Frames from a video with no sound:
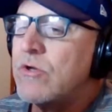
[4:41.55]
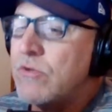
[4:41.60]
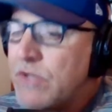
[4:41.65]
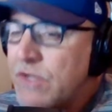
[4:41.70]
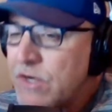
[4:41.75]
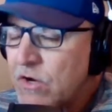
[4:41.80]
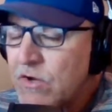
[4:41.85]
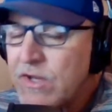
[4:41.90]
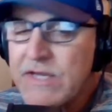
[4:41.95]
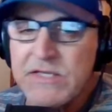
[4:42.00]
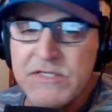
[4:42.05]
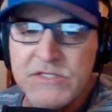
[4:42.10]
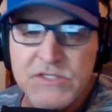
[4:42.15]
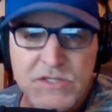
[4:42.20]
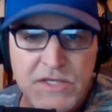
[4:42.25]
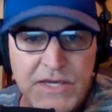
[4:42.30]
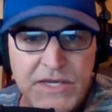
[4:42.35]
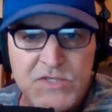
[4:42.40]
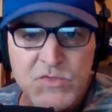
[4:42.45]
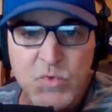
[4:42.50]

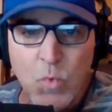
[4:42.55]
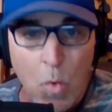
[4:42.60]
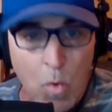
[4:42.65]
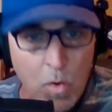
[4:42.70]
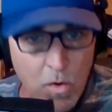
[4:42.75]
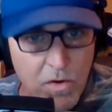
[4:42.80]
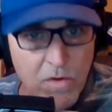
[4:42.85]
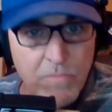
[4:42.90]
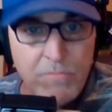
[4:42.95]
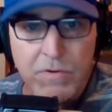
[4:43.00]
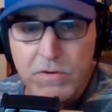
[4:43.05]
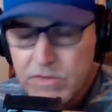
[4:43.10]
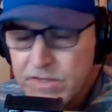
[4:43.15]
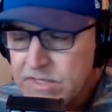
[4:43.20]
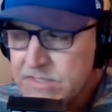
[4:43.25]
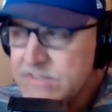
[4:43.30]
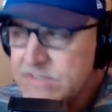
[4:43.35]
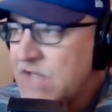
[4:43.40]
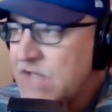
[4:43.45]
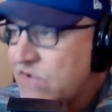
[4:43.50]
he's warm.
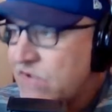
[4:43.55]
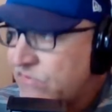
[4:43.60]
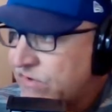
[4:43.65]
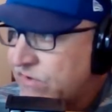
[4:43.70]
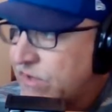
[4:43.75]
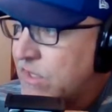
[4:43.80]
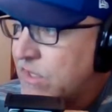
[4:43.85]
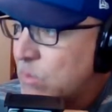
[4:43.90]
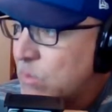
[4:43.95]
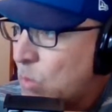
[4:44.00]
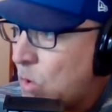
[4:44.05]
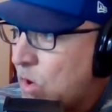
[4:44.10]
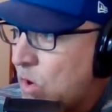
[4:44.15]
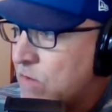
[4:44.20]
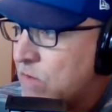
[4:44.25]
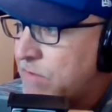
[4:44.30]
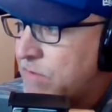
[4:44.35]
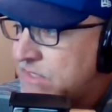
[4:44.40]
He's definitely warm.